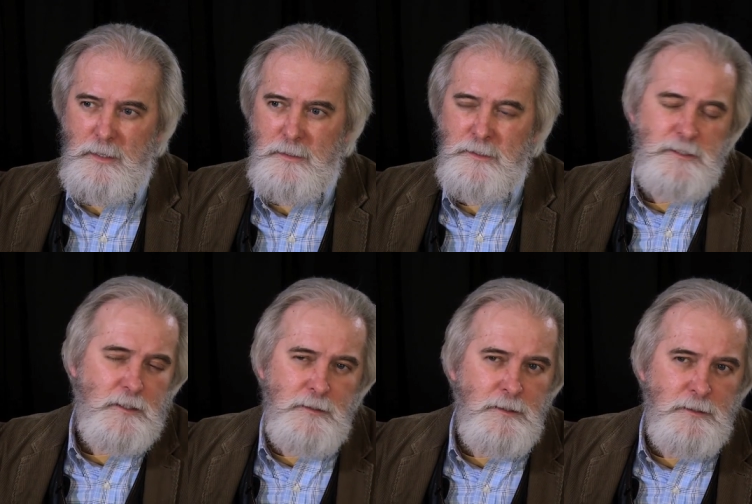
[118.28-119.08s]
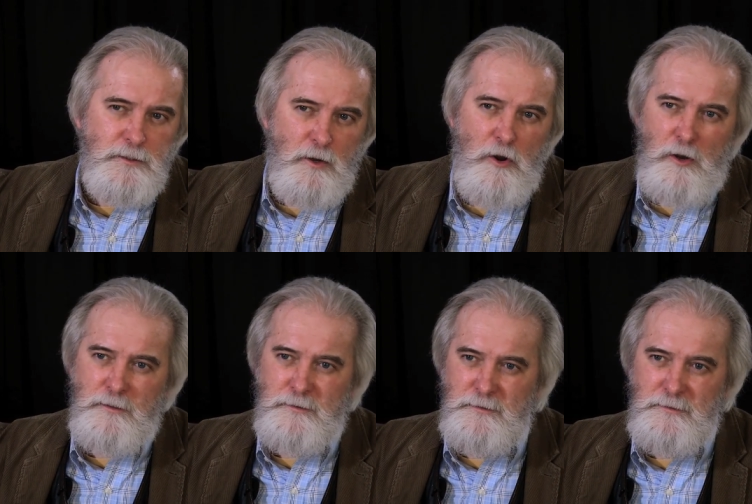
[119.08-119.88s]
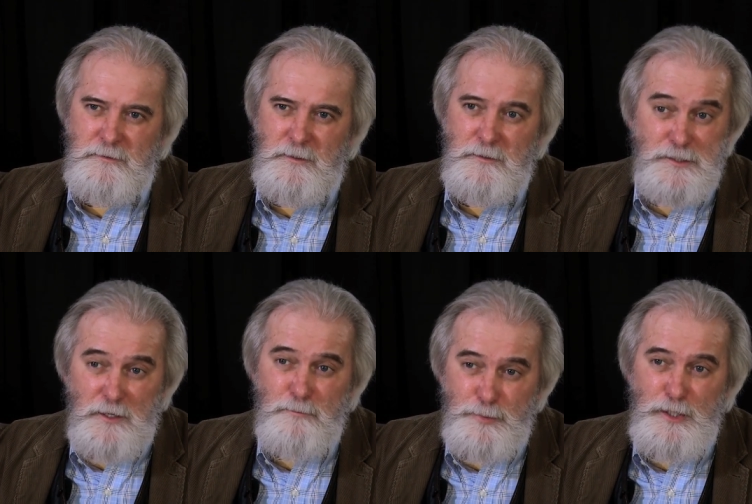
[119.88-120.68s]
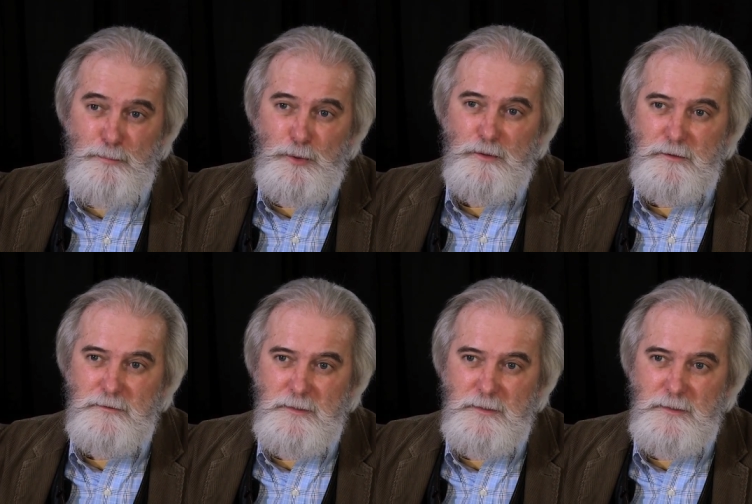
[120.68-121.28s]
And then suddenly it dawned on some people